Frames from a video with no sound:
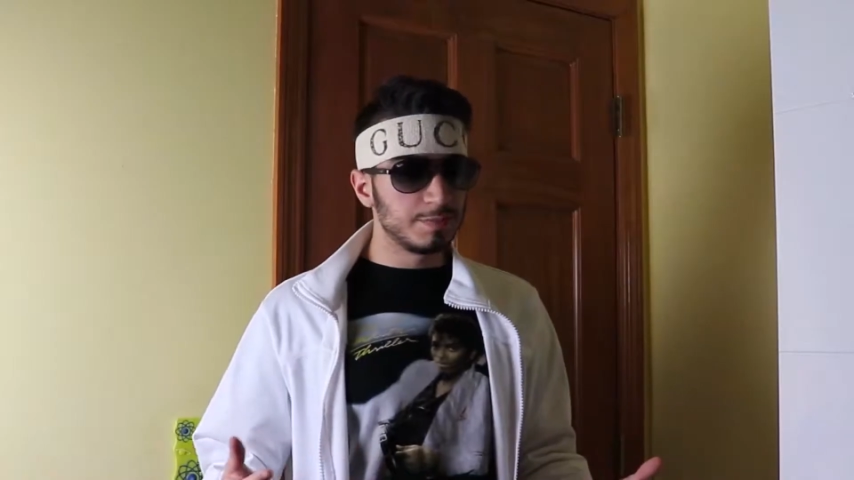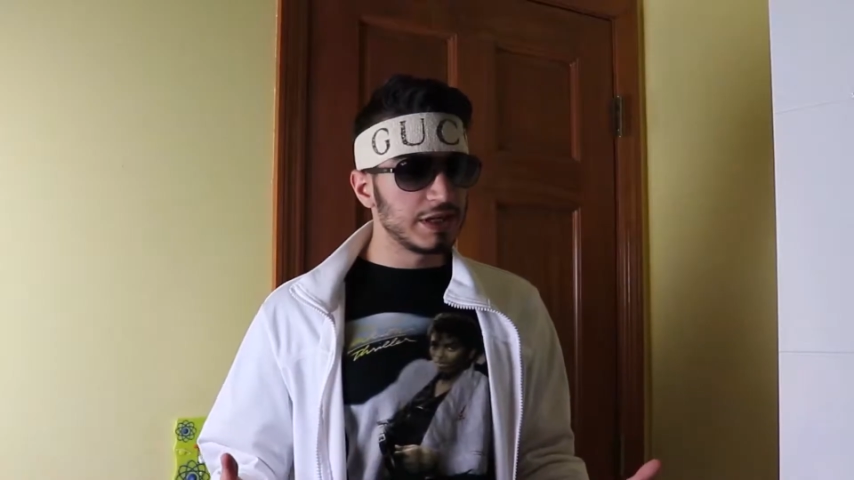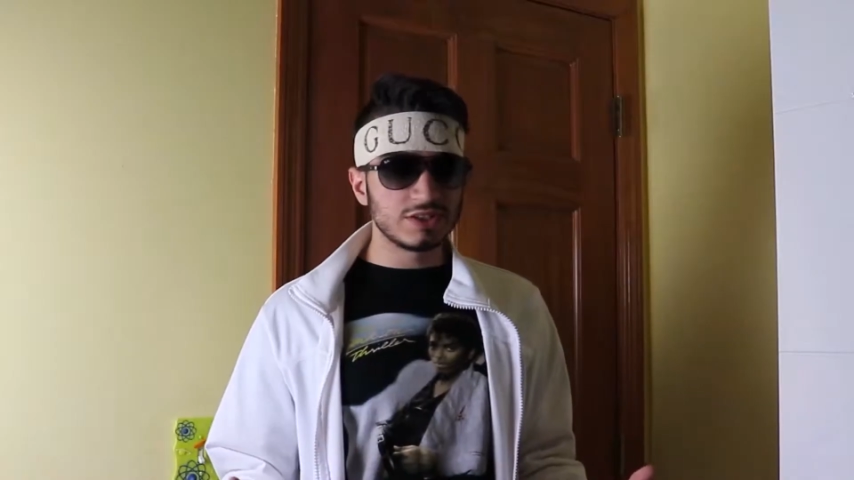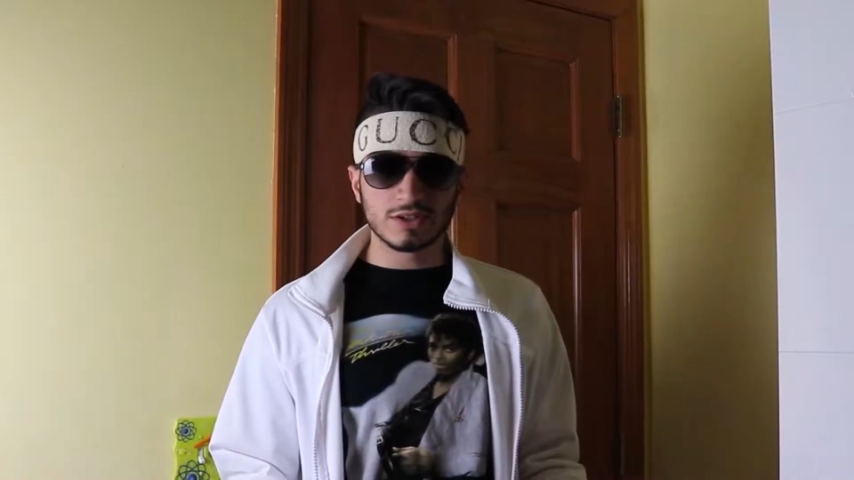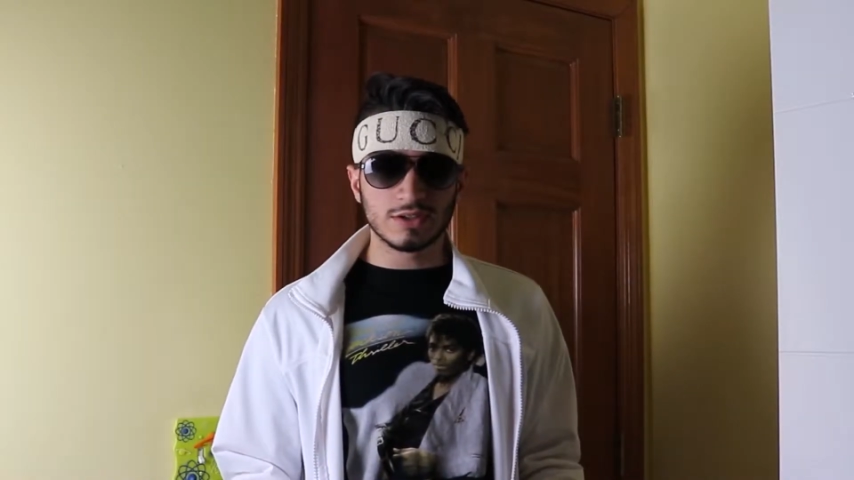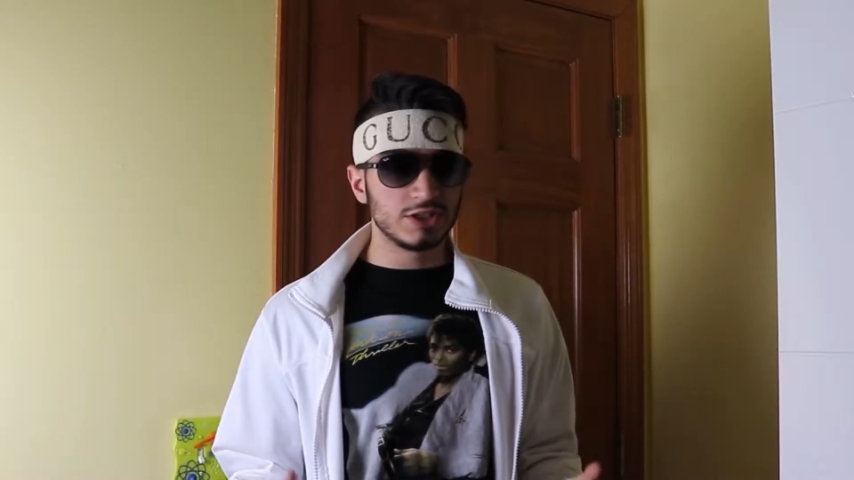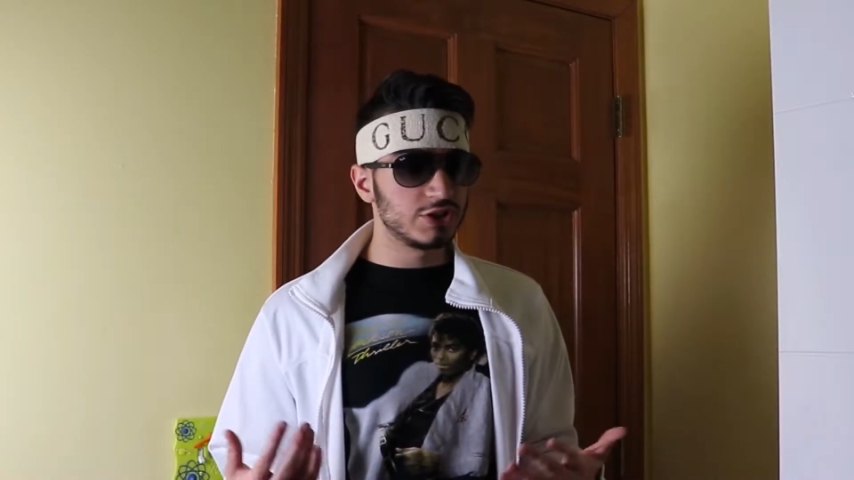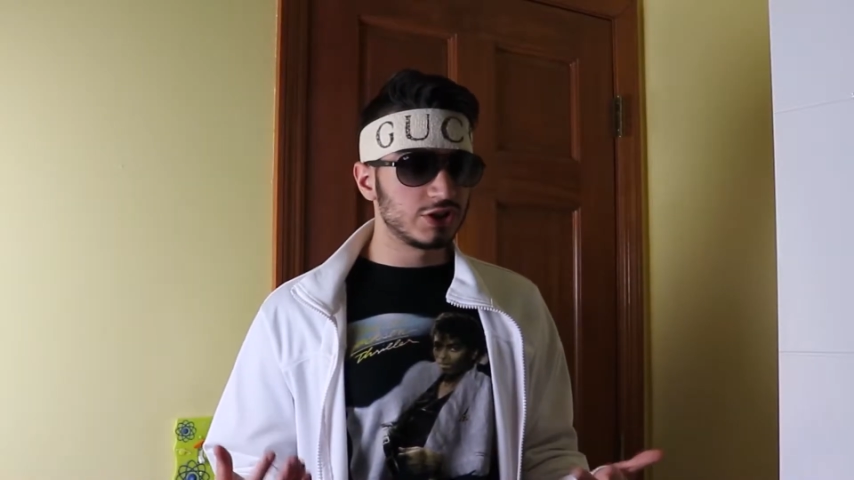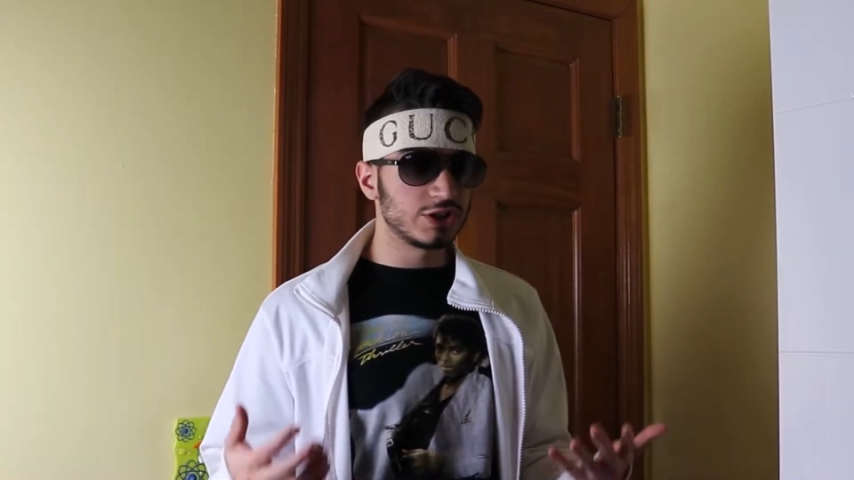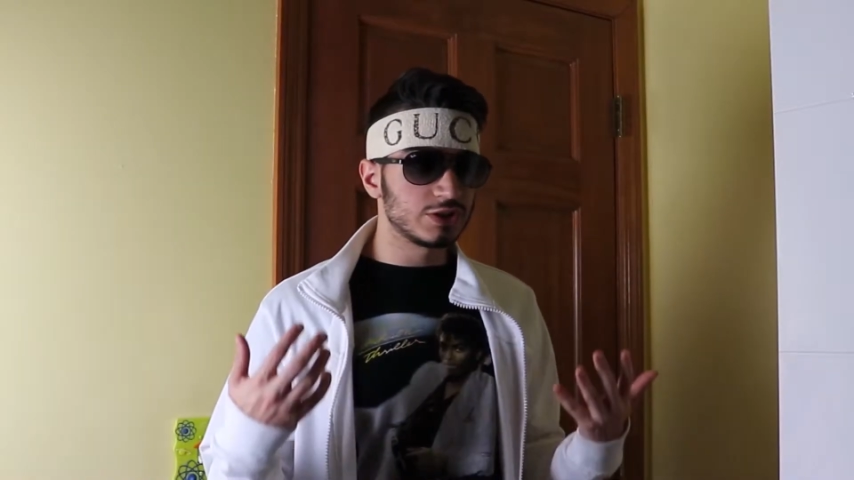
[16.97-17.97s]
basically
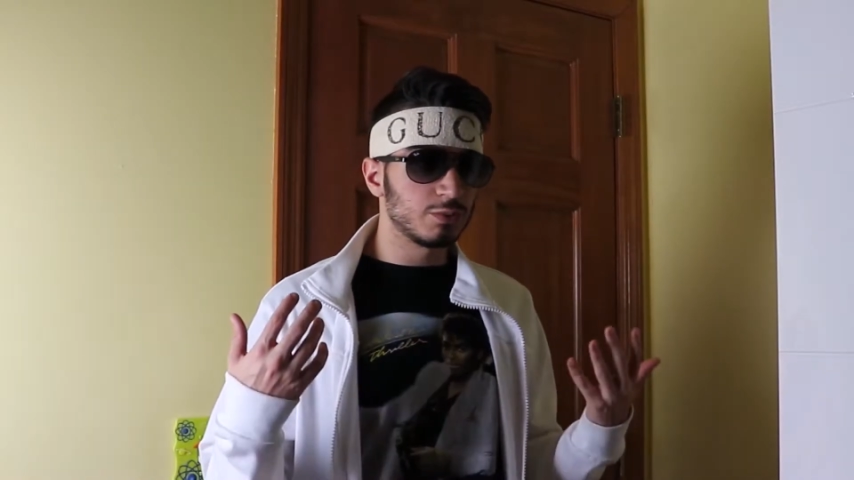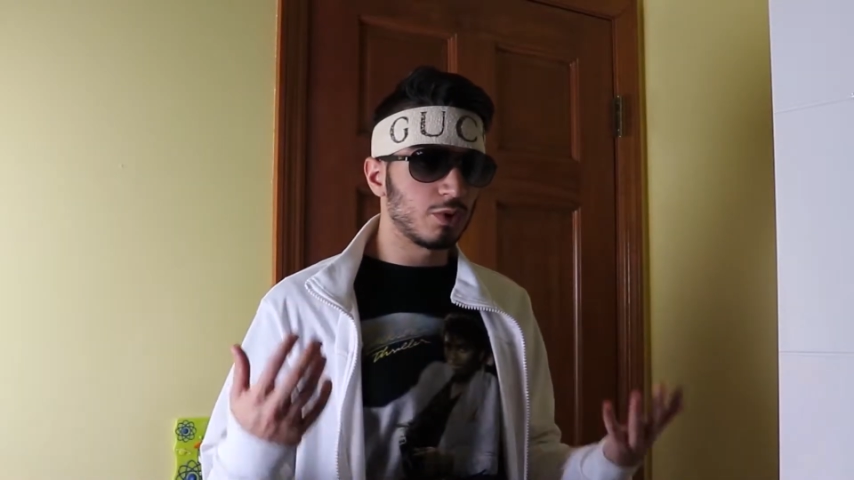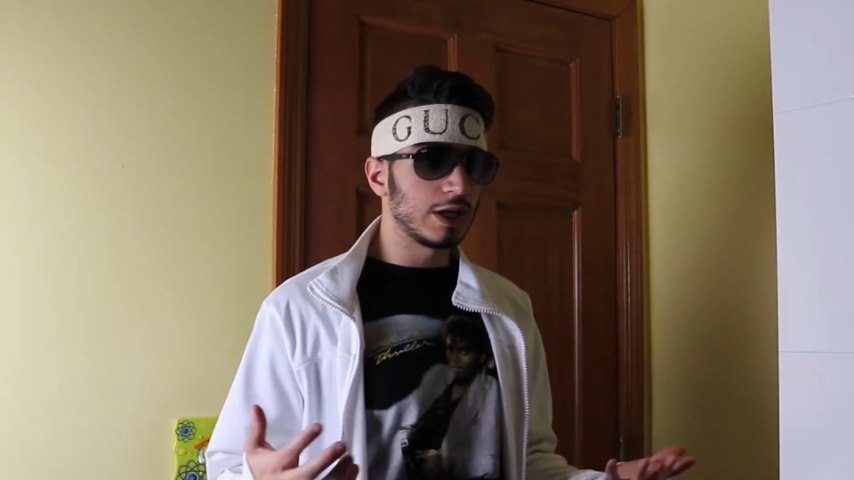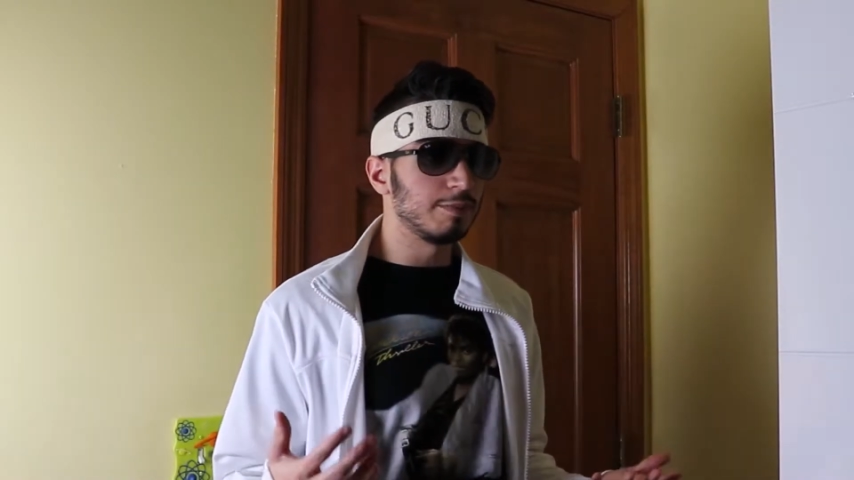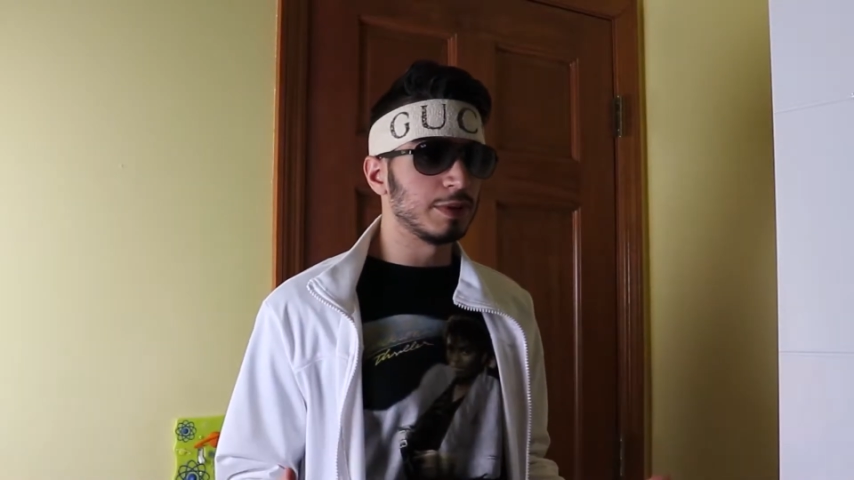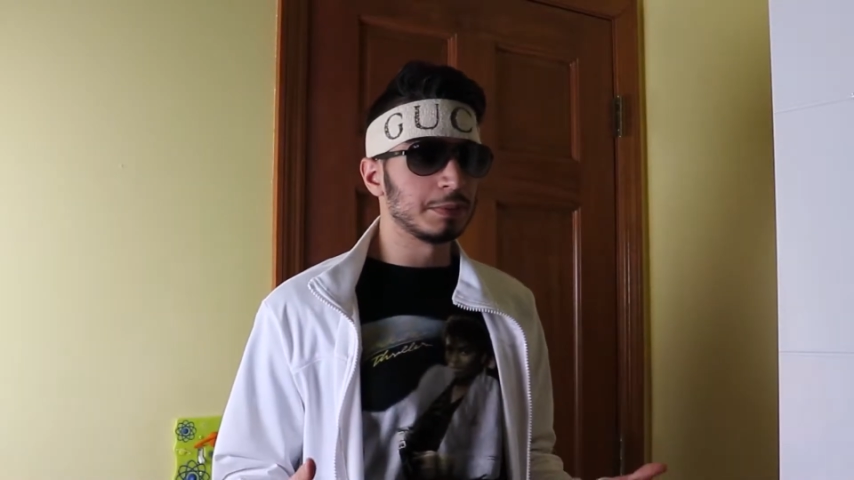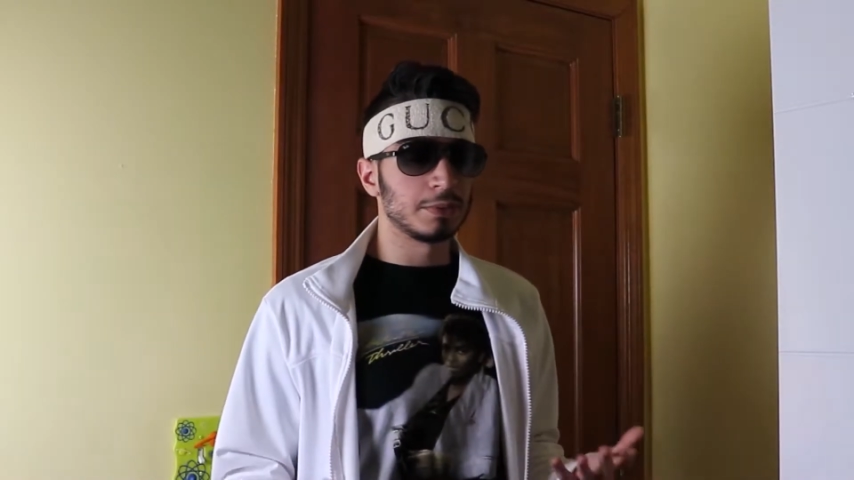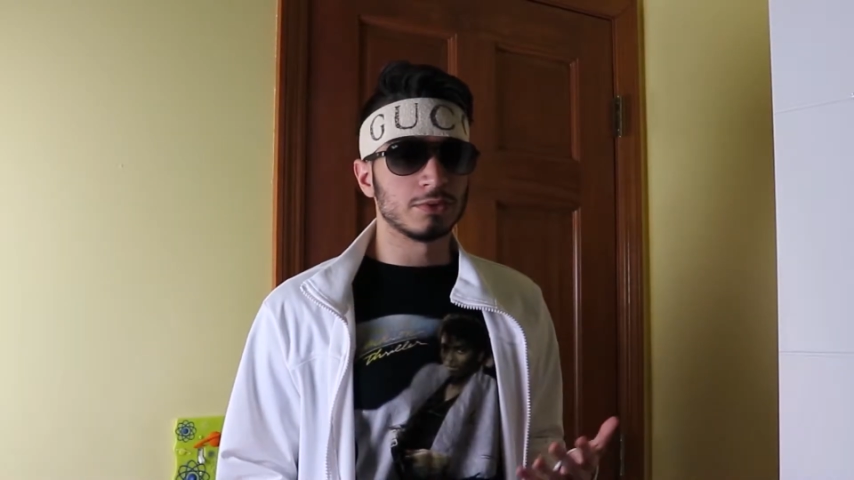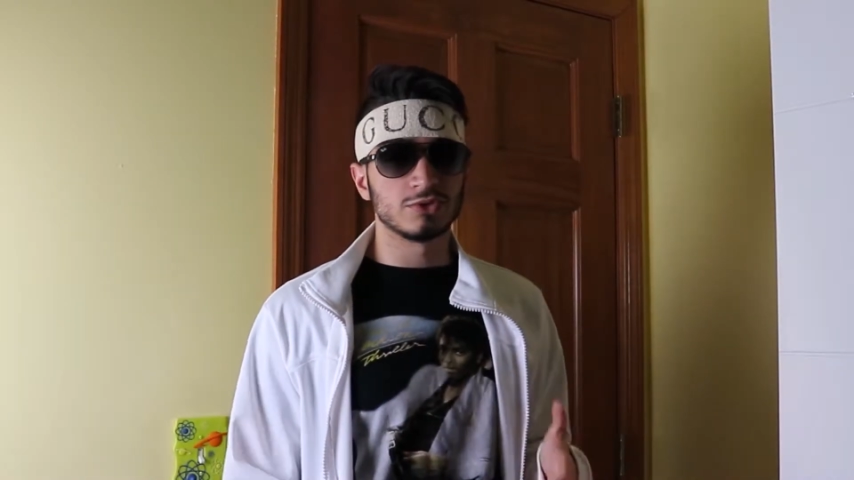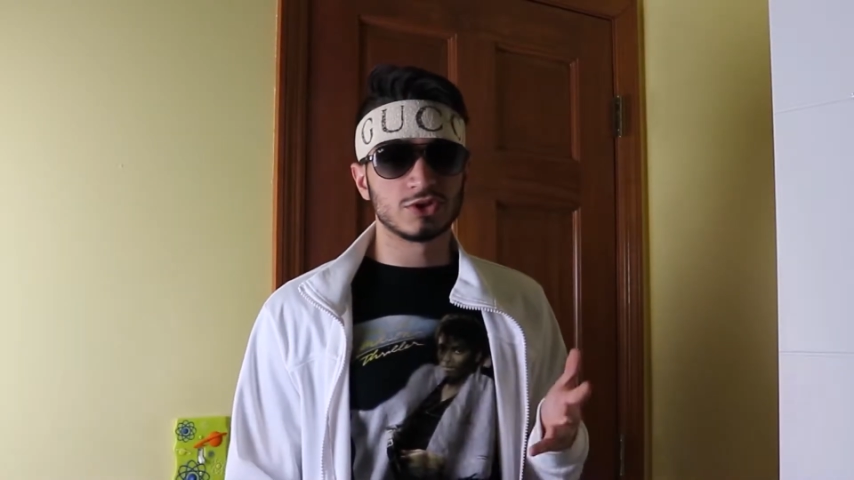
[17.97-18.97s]
just white
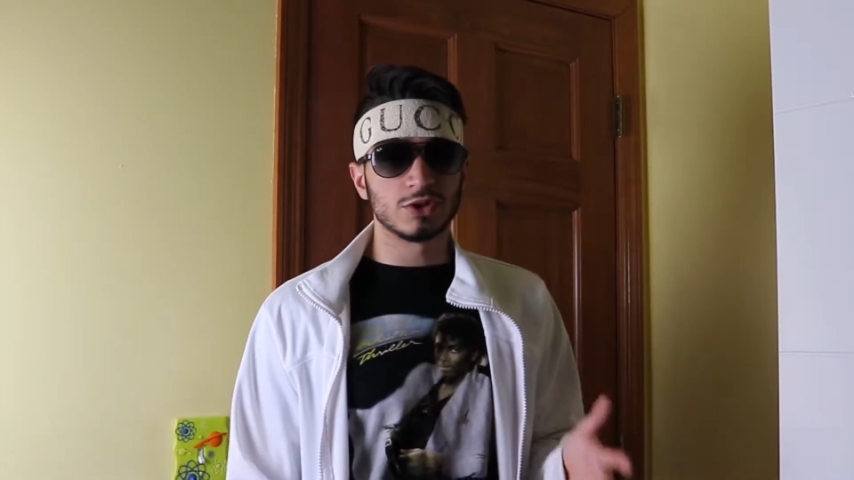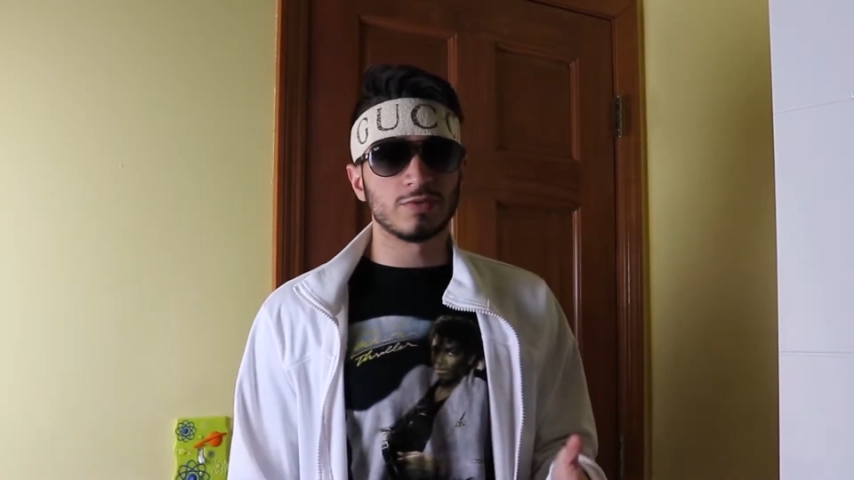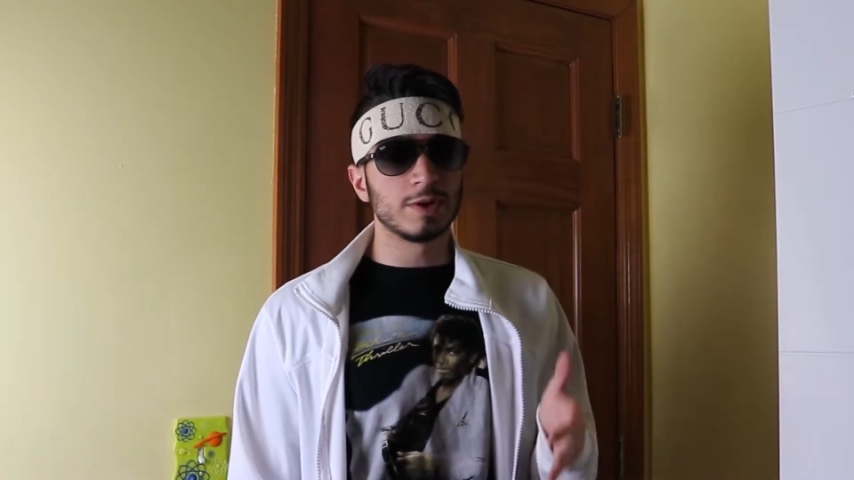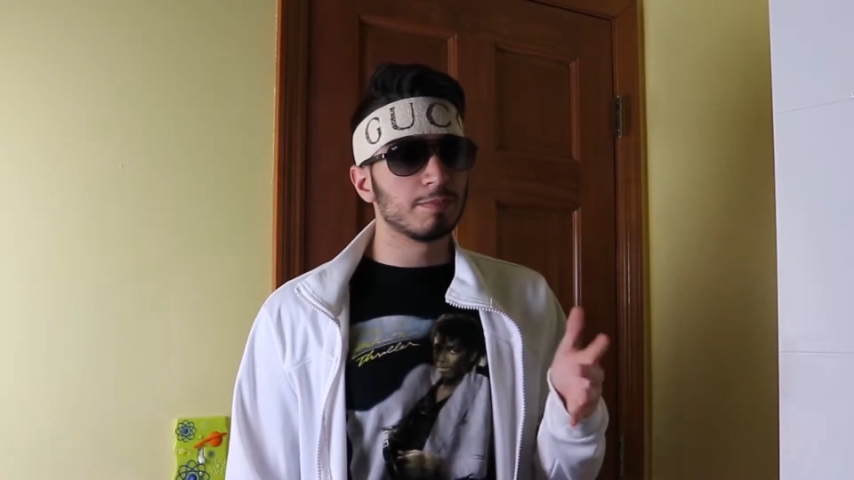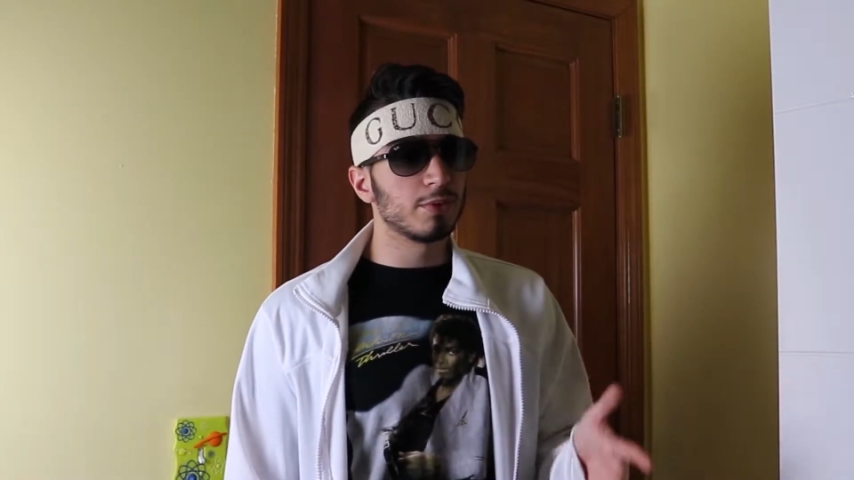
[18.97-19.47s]
people serving